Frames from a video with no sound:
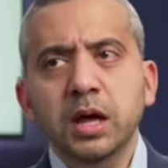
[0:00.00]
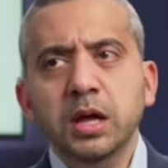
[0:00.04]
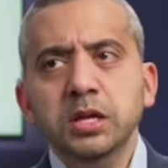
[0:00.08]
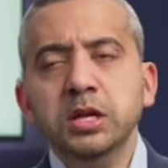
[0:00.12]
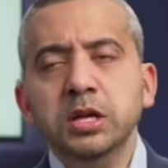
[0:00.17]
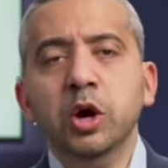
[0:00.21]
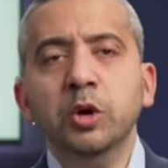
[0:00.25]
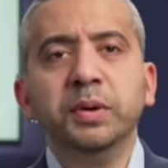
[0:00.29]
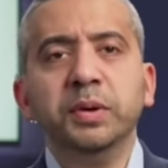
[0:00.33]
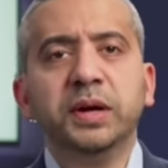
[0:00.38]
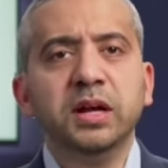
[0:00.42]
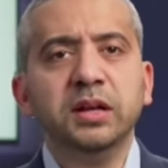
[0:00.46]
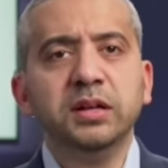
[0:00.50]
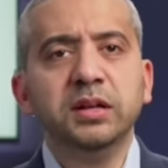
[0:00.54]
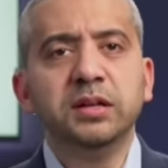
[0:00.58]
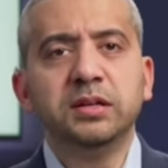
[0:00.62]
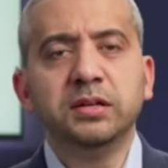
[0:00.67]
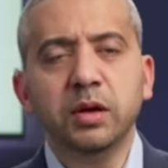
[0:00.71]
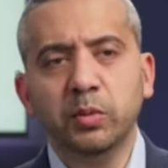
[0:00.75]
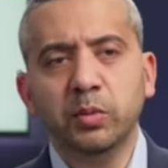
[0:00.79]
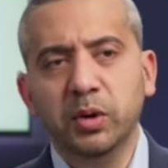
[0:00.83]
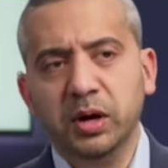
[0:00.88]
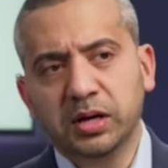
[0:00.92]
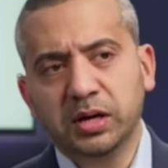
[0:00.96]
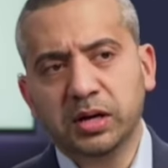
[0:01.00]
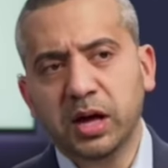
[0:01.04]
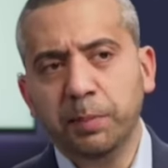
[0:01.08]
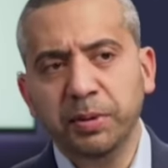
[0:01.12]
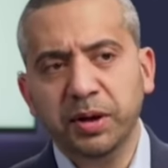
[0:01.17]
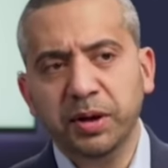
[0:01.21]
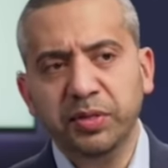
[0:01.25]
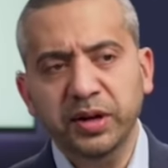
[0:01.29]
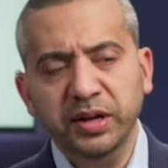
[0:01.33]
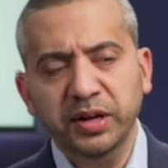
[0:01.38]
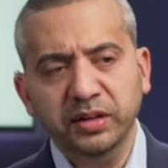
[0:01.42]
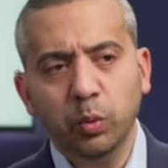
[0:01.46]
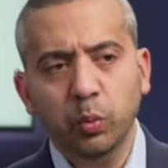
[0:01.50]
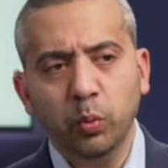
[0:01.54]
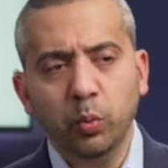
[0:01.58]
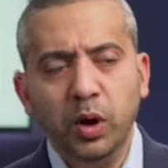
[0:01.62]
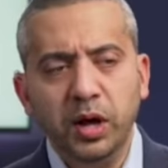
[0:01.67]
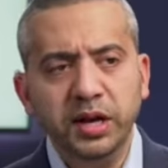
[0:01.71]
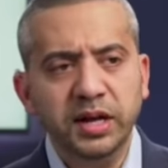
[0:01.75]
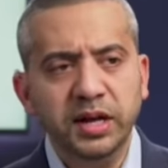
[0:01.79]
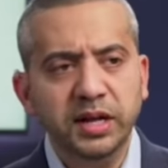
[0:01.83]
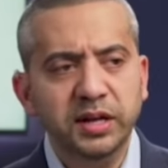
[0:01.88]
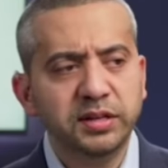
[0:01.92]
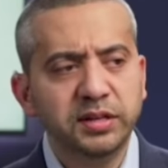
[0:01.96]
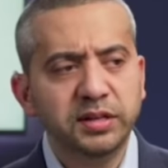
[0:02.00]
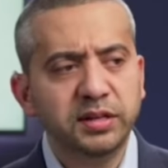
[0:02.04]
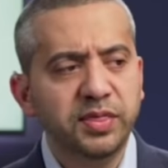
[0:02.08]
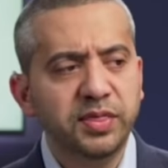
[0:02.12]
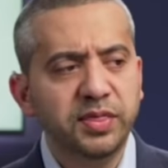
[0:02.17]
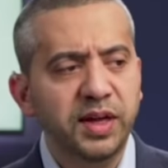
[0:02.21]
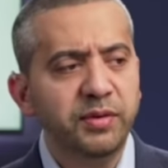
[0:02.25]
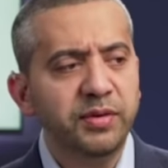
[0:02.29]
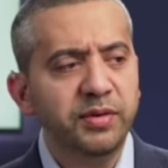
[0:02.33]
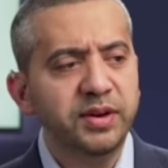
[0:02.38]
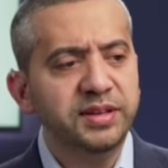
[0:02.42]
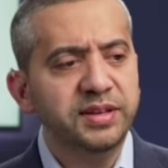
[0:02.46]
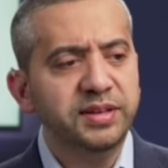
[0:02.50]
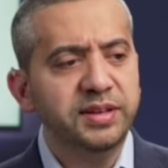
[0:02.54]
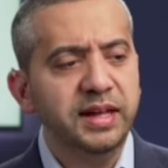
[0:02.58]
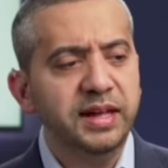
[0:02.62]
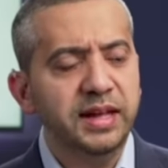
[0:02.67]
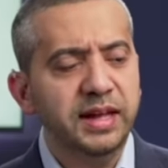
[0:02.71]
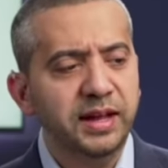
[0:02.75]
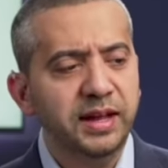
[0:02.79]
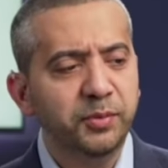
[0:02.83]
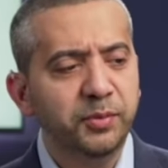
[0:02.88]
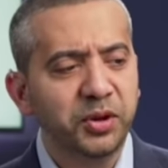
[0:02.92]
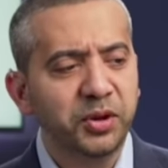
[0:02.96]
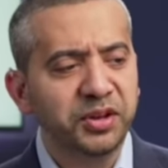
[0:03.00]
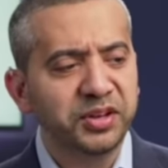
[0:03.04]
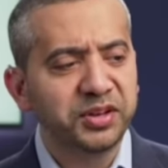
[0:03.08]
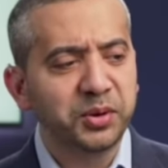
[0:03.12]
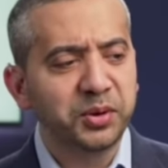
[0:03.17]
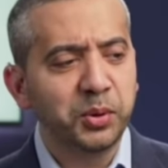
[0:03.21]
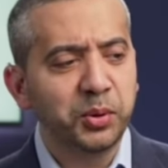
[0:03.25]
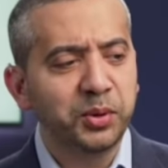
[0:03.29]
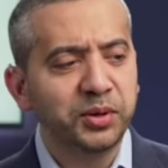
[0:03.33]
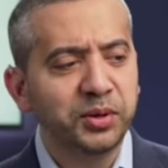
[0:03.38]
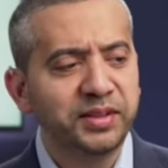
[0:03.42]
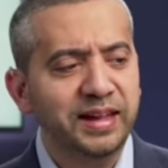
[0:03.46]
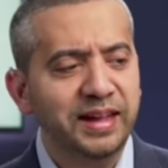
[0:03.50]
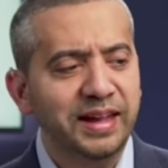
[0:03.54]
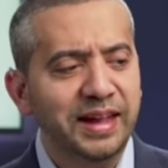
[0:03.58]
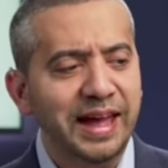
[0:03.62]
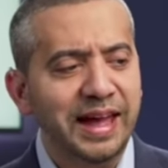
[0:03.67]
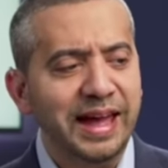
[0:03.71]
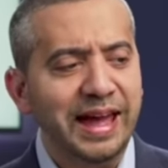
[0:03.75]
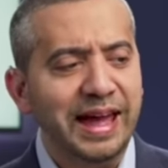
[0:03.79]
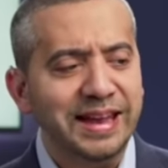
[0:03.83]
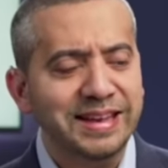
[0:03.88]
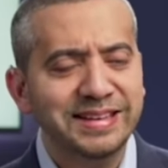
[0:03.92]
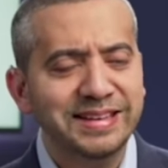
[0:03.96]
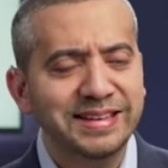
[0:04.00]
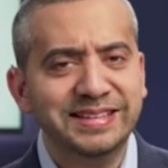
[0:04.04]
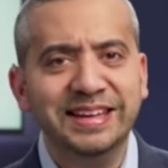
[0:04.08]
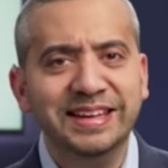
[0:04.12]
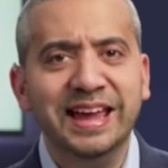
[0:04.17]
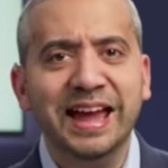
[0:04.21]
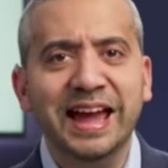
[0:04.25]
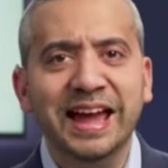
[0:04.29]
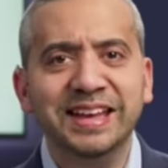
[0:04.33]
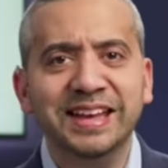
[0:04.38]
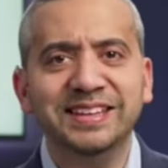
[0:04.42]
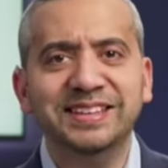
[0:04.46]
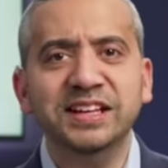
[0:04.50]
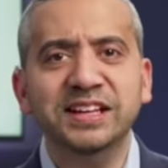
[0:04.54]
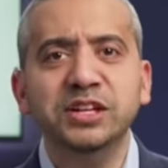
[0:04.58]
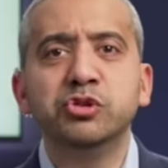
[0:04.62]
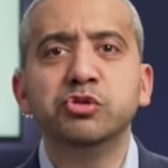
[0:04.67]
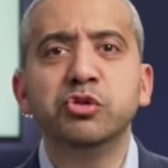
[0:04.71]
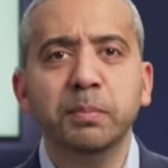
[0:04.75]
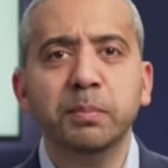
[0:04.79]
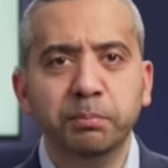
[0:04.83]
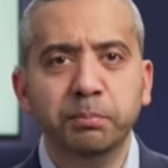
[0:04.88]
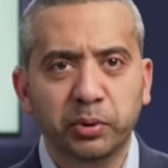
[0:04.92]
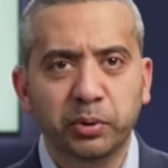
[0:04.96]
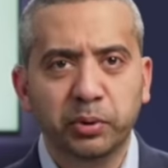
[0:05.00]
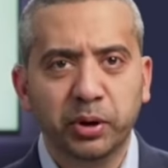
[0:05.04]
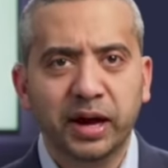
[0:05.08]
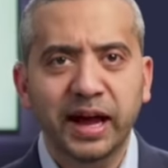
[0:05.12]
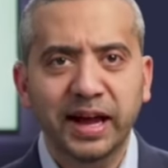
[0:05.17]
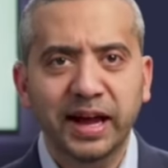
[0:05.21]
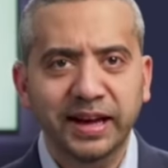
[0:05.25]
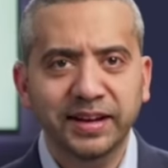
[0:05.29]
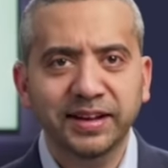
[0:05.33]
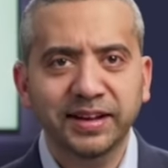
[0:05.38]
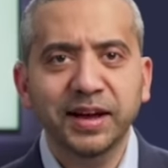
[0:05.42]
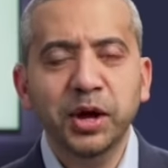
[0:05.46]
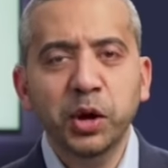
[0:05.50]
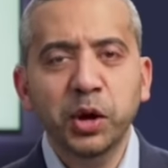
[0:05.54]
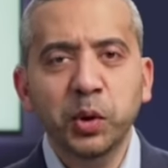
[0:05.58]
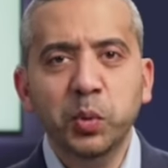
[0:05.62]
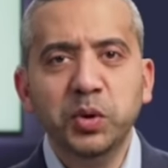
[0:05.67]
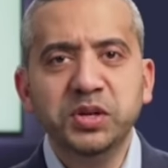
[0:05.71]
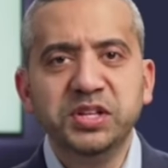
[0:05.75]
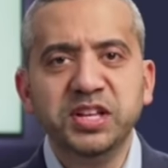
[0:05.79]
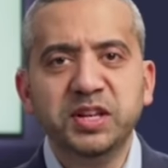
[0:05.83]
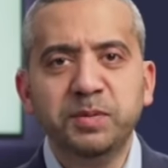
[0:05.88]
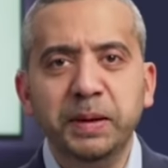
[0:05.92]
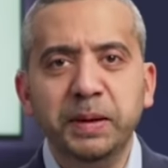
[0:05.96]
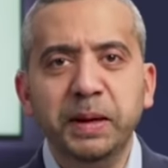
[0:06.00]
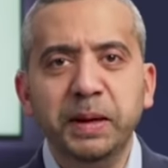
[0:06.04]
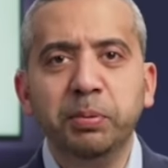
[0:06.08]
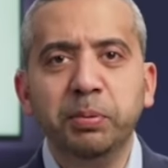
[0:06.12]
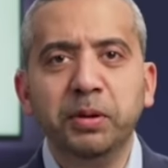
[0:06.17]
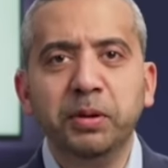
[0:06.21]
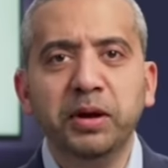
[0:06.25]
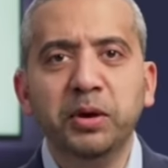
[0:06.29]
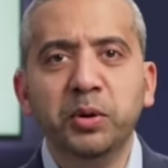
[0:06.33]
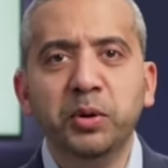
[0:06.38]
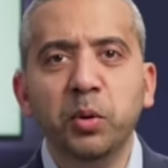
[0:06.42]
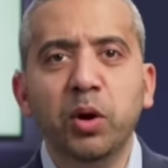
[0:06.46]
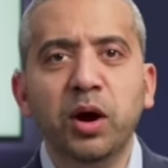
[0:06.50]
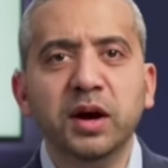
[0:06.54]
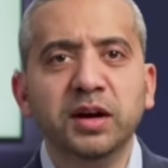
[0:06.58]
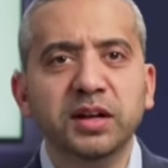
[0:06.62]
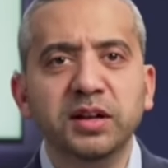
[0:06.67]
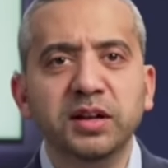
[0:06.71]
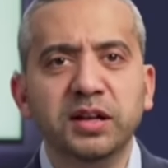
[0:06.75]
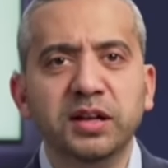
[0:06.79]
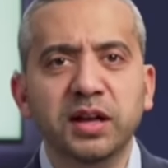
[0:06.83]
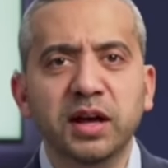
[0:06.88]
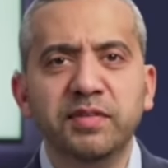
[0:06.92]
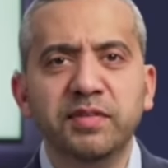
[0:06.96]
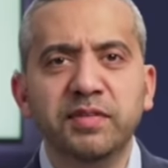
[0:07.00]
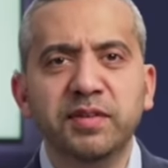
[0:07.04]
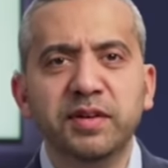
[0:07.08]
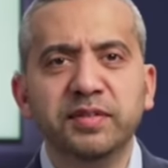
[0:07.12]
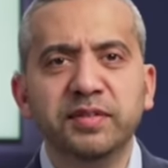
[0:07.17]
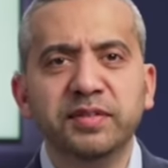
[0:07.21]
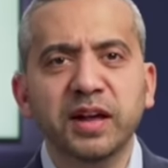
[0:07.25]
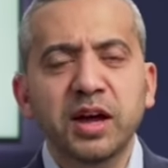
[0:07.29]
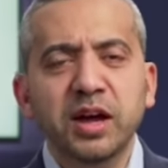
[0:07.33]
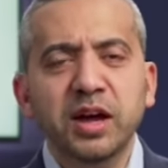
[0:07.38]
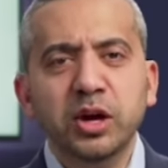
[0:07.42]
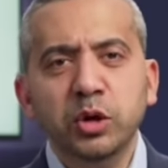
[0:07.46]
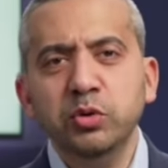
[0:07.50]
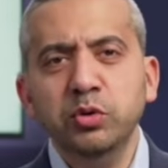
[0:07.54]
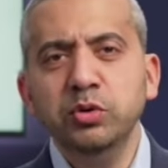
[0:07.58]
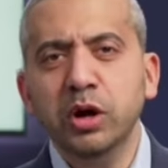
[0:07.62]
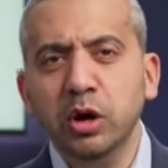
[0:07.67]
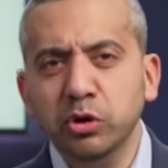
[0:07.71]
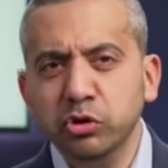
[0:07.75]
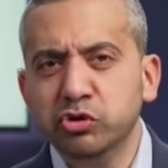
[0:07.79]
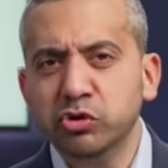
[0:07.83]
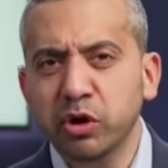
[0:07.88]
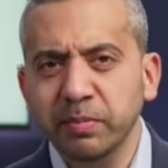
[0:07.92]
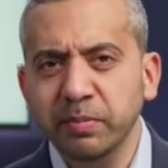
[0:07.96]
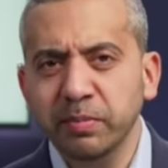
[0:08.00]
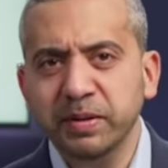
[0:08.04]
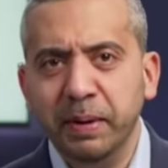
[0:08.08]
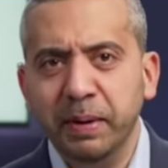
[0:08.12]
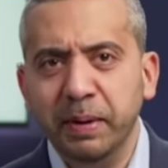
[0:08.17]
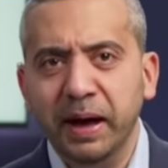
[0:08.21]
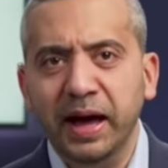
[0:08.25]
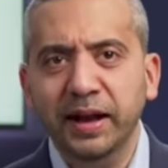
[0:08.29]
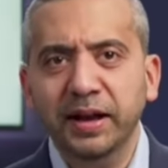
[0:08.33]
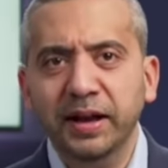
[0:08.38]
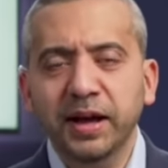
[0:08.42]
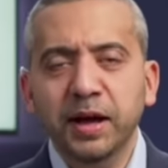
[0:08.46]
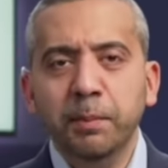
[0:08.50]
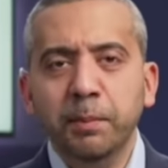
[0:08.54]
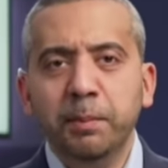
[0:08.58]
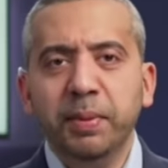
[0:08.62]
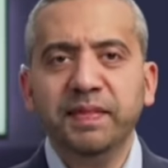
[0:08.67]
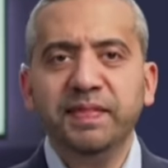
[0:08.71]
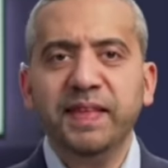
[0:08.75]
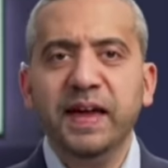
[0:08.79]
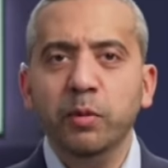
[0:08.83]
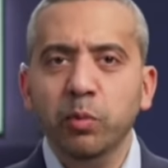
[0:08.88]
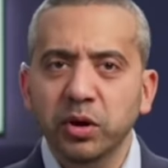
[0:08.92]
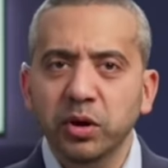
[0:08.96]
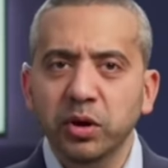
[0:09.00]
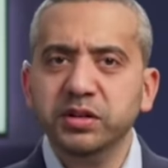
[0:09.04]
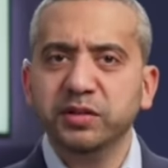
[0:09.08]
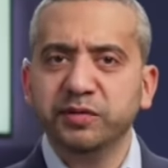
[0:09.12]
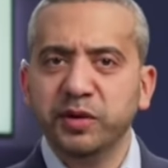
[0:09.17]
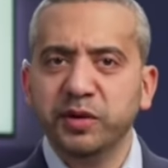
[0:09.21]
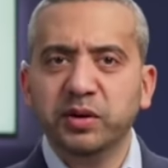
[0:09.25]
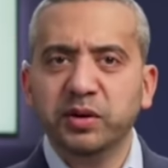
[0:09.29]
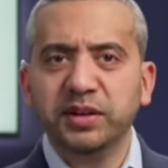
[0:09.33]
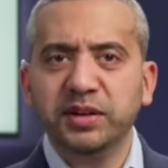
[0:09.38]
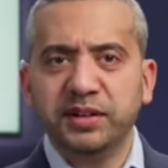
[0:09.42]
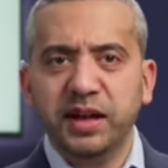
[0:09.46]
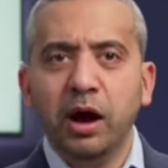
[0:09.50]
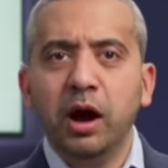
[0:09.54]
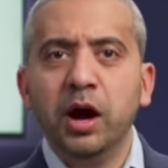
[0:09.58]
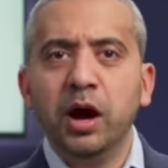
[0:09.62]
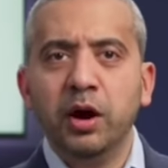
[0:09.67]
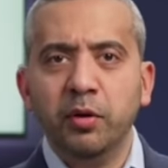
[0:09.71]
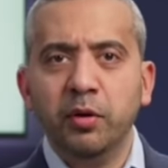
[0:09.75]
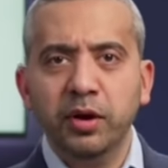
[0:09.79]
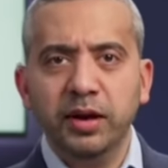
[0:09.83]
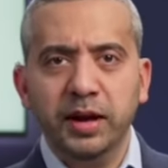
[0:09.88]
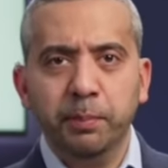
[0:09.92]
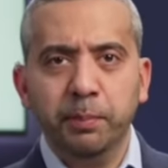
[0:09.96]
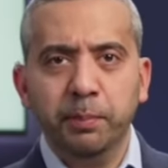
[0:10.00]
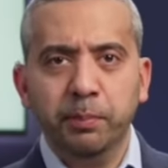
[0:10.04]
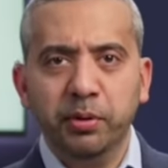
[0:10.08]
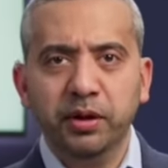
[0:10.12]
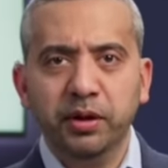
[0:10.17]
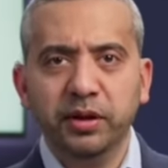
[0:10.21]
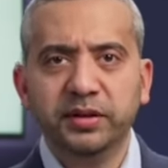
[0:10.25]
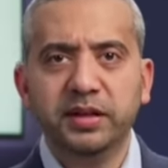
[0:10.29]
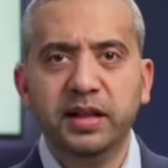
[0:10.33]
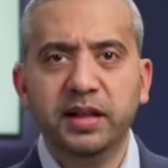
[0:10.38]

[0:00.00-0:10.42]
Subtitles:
No, because, well, a couple of things. One is there is what's called the anti-Trump brigade, which is people who are conservatives who know Trump's bad, but they want to focus their ire on liberals.